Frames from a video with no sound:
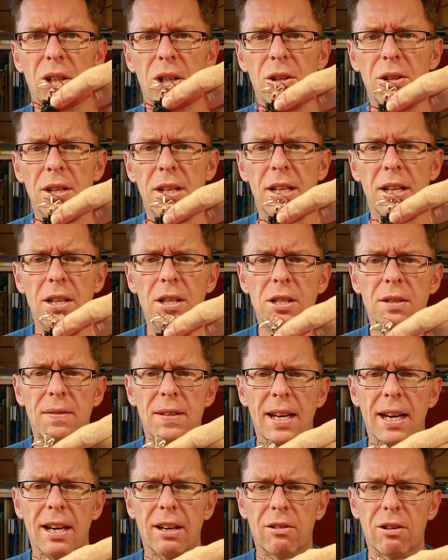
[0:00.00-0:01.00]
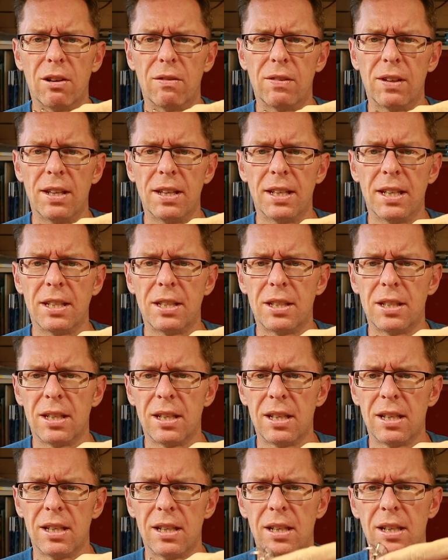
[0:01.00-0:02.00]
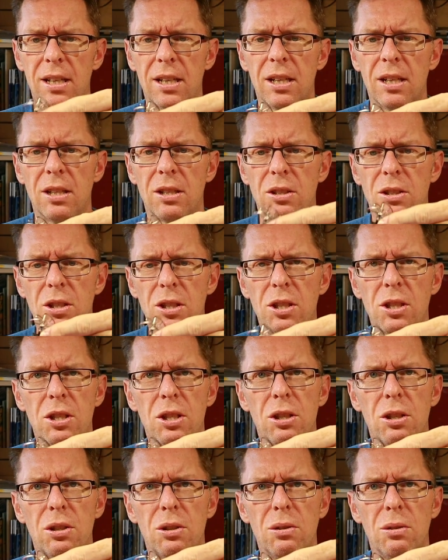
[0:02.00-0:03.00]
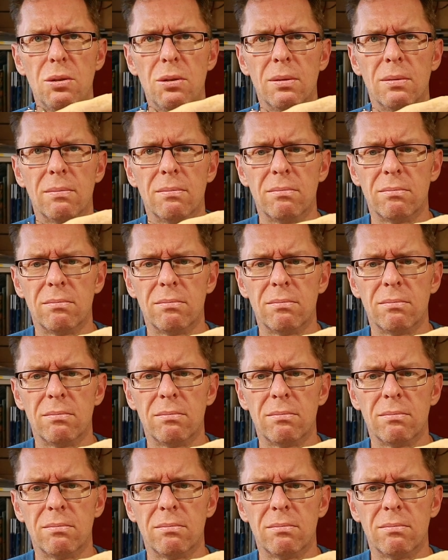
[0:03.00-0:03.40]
on the nose of the aircraft like this, just to